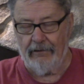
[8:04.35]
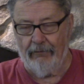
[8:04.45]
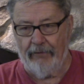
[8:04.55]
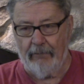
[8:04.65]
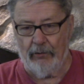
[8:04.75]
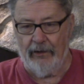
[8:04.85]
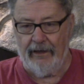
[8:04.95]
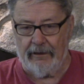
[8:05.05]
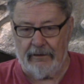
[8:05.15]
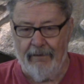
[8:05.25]
November
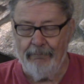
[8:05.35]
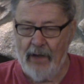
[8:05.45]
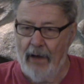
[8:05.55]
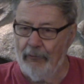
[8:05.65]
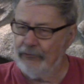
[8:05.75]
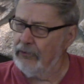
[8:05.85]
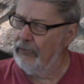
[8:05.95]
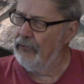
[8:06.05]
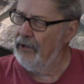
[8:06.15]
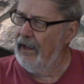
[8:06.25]
8th, almost
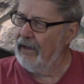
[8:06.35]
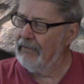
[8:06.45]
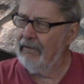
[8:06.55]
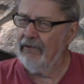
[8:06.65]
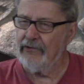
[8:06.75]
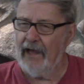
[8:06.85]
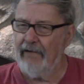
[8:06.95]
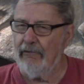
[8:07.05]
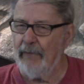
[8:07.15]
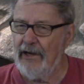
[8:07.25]
overnight. It's kind
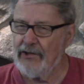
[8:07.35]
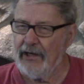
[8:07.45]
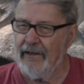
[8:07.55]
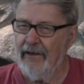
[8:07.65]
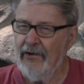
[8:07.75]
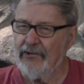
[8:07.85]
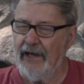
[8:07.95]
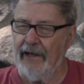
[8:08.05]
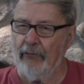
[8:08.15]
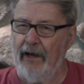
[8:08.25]
of amazing. It's
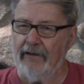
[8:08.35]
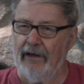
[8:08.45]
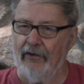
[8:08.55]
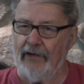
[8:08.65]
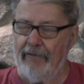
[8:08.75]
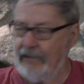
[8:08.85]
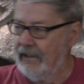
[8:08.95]
like whitetails have a